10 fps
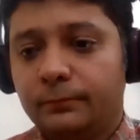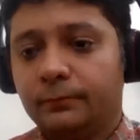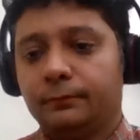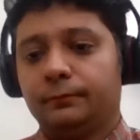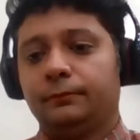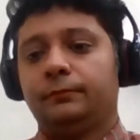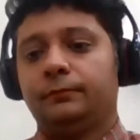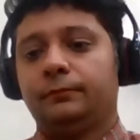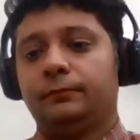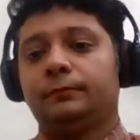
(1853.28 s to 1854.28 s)

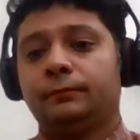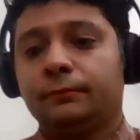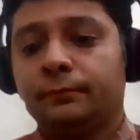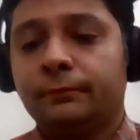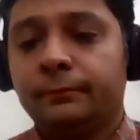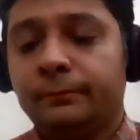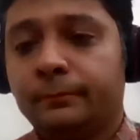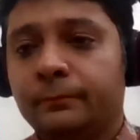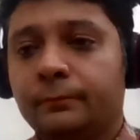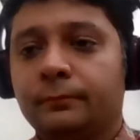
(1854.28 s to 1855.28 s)

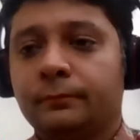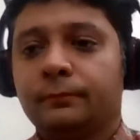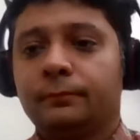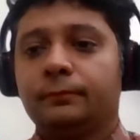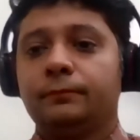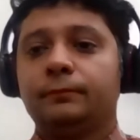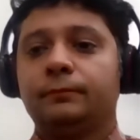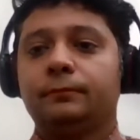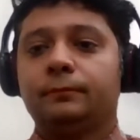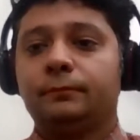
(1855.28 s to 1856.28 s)

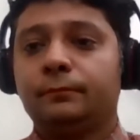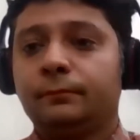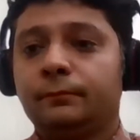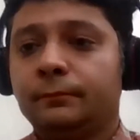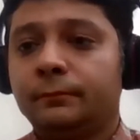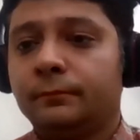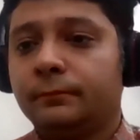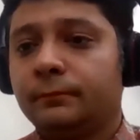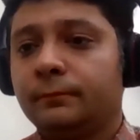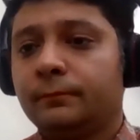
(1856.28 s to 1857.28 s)
Nobody speaks.